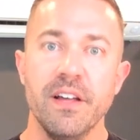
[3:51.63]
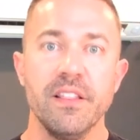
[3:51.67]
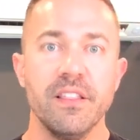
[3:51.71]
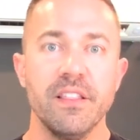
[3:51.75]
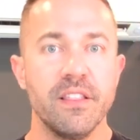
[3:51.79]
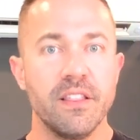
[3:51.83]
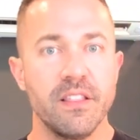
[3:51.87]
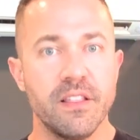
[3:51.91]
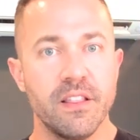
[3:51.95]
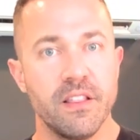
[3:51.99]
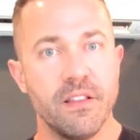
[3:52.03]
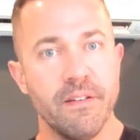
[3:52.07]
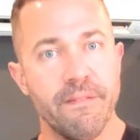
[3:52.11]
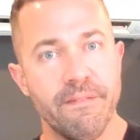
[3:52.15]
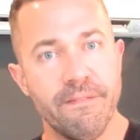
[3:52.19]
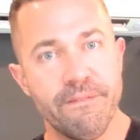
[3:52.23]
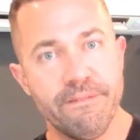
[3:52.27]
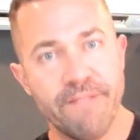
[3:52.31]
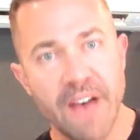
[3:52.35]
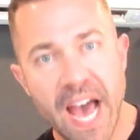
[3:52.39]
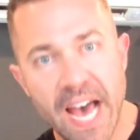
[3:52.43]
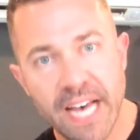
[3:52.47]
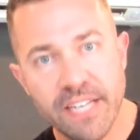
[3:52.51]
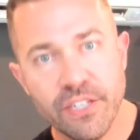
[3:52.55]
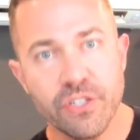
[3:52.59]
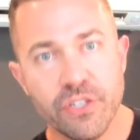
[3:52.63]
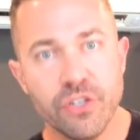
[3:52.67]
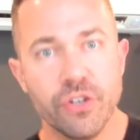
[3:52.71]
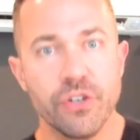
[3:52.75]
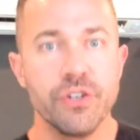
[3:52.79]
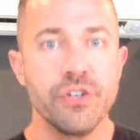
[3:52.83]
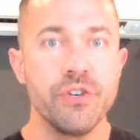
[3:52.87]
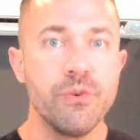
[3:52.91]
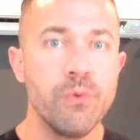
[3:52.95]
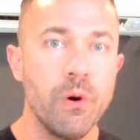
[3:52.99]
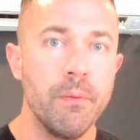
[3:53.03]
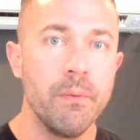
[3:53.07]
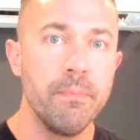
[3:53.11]
the faster you
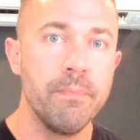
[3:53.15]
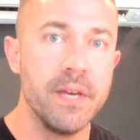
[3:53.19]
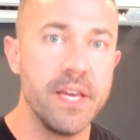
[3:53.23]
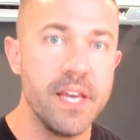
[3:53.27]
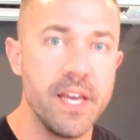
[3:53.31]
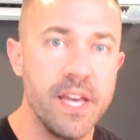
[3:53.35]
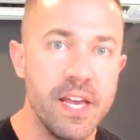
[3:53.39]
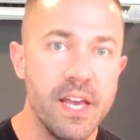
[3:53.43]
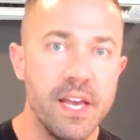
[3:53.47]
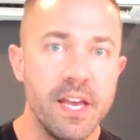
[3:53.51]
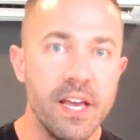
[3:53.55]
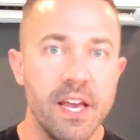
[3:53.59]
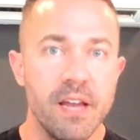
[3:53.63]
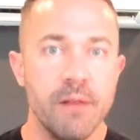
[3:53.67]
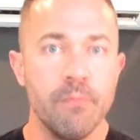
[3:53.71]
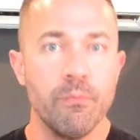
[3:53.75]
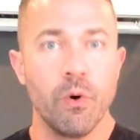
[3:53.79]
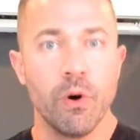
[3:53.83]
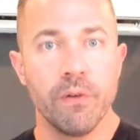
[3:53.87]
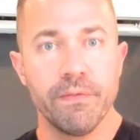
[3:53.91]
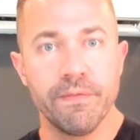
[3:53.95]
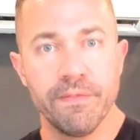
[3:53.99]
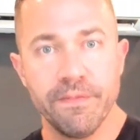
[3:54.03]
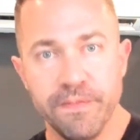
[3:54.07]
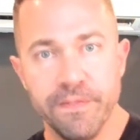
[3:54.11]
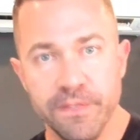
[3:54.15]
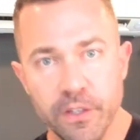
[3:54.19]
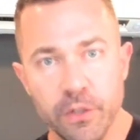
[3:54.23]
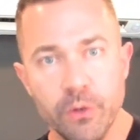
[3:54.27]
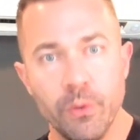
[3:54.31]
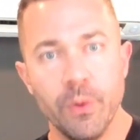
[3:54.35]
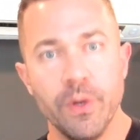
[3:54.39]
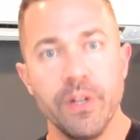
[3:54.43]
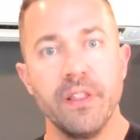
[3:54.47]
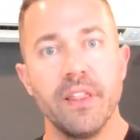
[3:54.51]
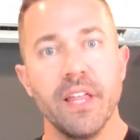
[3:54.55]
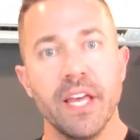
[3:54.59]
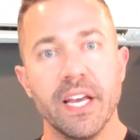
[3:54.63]
will be and more
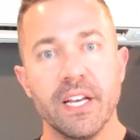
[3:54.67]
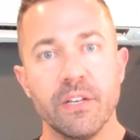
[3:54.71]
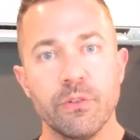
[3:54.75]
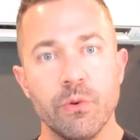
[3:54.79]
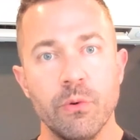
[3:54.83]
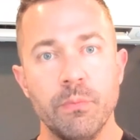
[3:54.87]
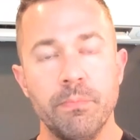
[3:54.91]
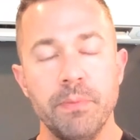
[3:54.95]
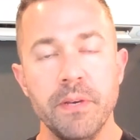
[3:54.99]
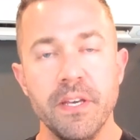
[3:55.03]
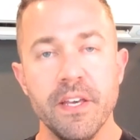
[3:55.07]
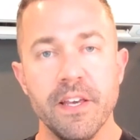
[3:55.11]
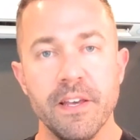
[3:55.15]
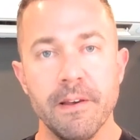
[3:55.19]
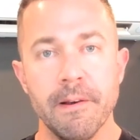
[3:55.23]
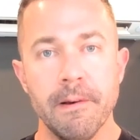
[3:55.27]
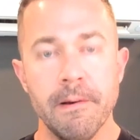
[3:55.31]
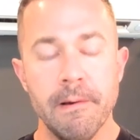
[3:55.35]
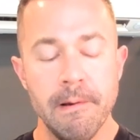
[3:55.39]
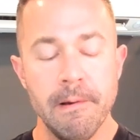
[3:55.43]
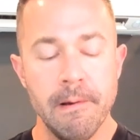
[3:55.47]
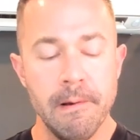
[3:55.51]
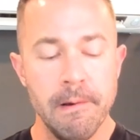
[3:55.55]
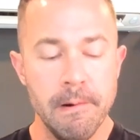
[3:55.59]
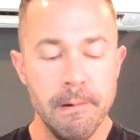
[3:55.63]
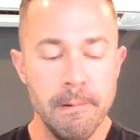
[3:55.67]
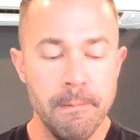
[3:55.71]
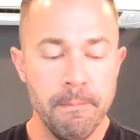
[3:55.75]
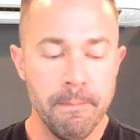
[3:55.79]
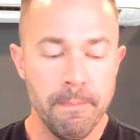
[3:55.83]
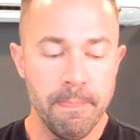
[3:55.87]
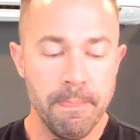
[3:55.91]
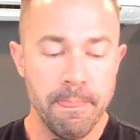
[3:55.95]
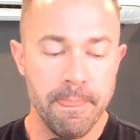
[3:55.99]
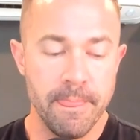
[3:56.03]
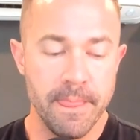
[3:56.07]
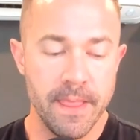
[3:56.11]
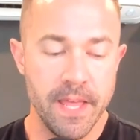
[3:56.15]
fluid things will be.
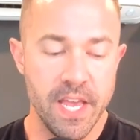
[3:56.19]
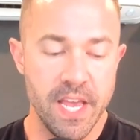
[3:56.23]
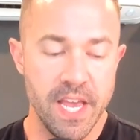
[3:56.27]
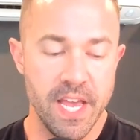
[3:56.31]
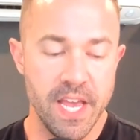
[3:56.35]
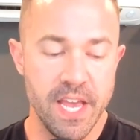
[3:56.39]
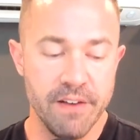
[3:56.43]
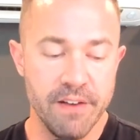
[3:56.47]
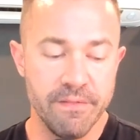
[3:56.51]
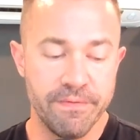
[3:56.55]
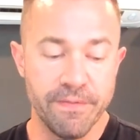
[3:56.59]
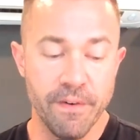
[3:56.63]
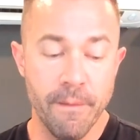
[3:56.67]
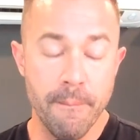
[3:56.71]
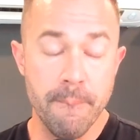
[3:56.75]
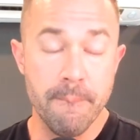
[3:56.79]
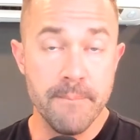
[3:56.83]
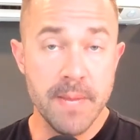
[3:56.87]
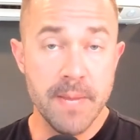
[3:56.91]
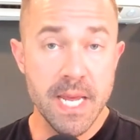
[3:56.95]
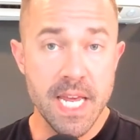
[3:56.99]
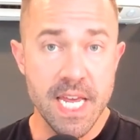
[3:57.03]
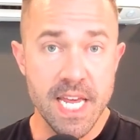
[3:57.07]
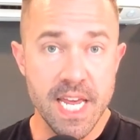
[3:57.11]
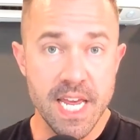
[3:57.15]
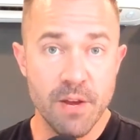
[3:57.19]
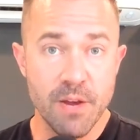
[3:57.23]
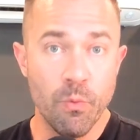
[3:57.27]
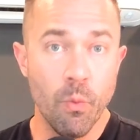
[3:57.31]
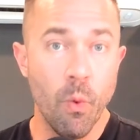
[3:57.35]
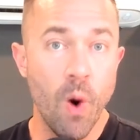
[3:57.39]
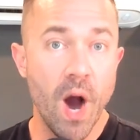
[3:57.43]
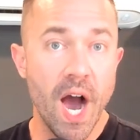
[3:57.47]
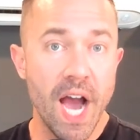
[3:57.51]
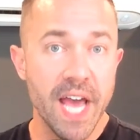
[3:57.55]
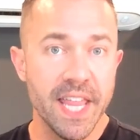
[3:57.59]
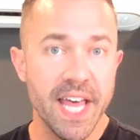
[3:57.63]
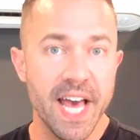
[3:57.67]
And for me,
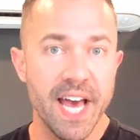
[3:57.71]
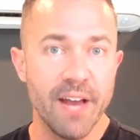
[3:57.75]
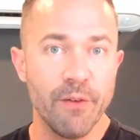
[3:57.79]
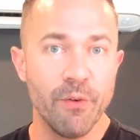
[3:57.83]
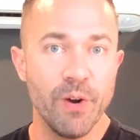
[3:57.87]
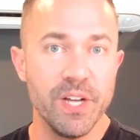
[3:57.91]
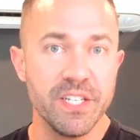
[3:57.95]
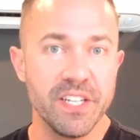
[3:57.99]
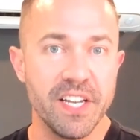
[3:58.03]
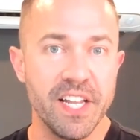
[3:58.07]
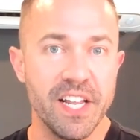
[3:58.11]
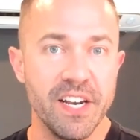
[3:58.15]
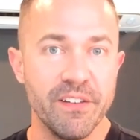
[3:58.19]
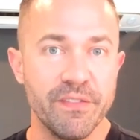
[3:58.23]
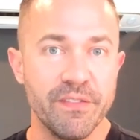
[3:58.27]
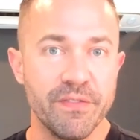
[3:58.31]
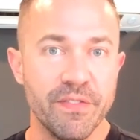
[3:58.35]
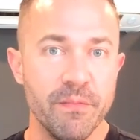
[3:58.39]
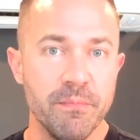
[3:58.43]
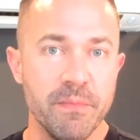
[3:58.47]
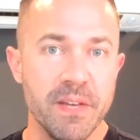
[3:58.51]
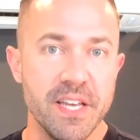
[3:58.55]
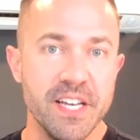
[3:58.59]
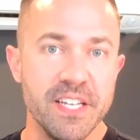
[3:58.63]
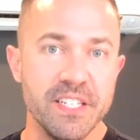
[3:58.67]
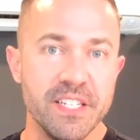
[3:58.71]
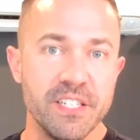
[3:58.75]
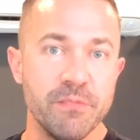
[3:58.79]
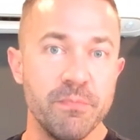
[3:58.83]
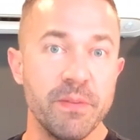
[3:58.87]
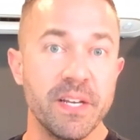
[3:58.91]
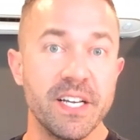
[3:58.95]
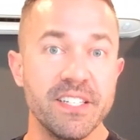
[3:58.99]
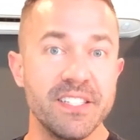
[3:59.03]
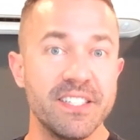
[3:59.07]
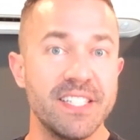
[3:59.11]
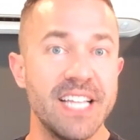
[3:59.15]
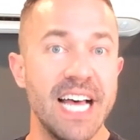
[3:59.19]
why that resonated for me is, is
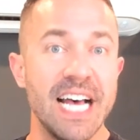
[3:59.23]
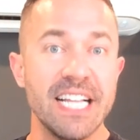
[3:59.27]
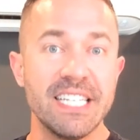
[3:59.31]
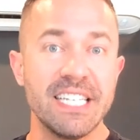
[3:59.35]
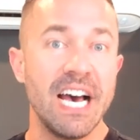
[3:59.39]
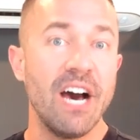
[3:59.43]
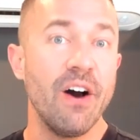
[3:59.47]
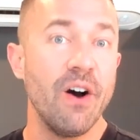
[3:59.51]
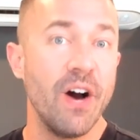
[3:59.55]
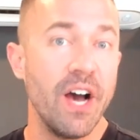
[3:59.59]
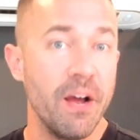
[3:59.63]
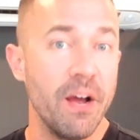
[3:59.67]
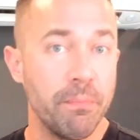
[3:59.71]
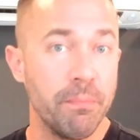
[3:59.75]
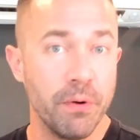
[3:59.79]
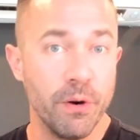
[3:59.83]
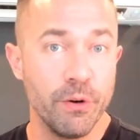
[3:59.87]
because that's how I approach